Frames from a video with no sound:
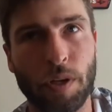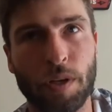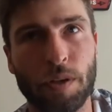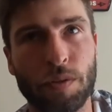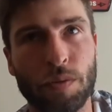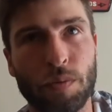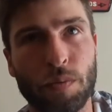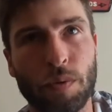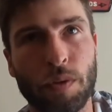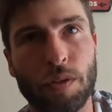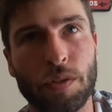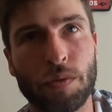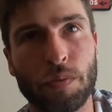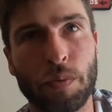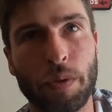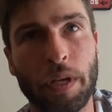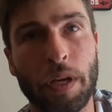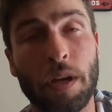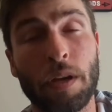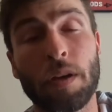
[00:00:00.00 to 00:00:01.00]
else
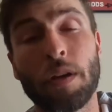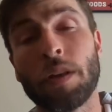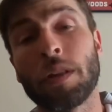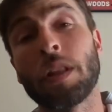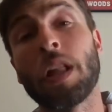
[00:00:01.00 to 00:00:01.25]
we got?